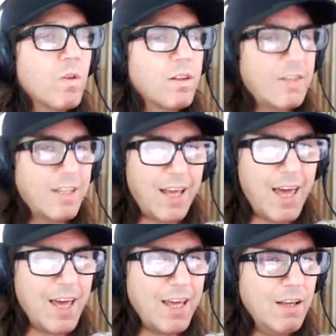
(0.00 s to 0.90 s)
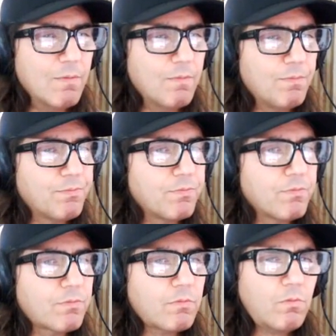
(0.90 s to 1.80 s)
today,
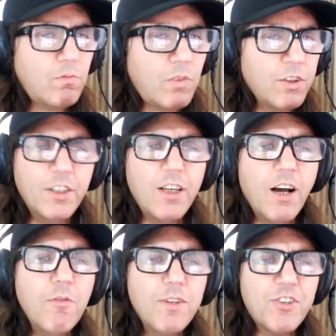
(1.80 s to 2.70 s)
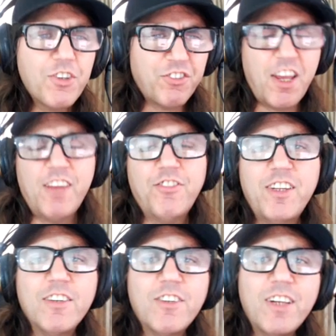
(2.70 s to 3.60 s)
did the government just test
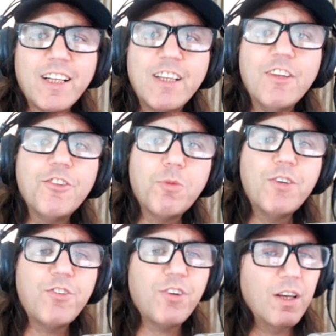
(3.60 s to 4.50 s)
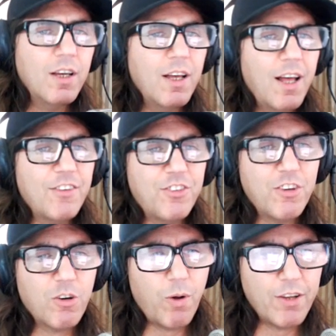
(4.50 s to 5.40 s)
the internet kill switch? That's
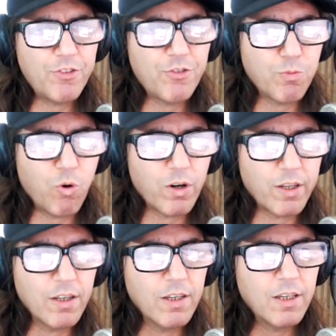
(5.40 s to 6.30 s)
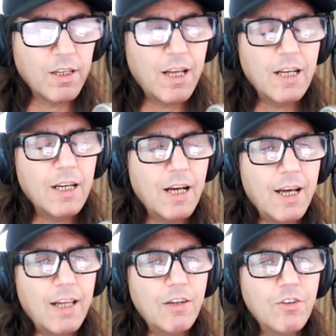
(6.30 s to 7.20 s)
zero hedge reporting.
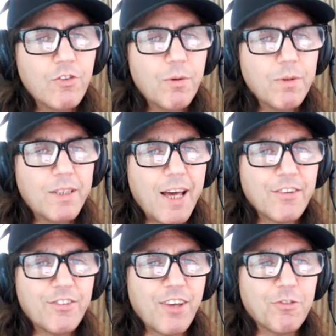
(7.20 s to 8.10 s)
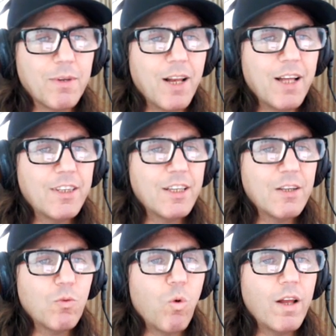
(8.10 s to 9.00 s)
I, I don't agree with that assessment. I think
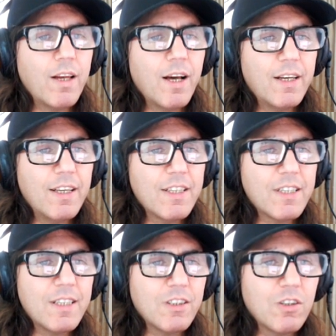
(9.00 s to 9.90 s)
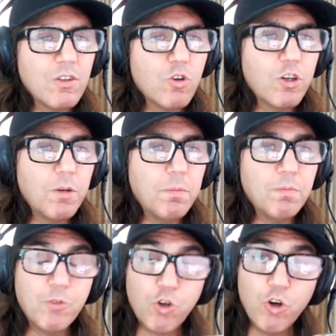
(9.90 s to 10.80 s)
why not? Isn't it? Could
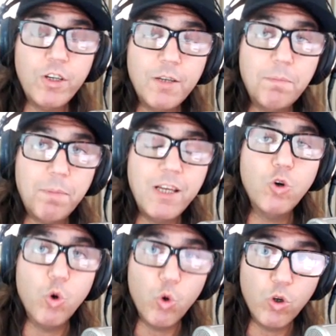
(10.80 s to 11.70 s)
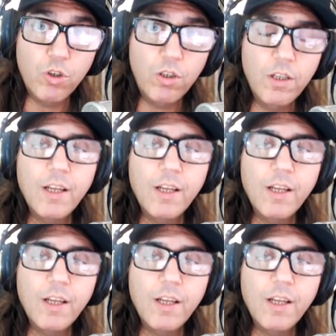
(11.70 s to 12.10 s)
it? Couldn't it be Google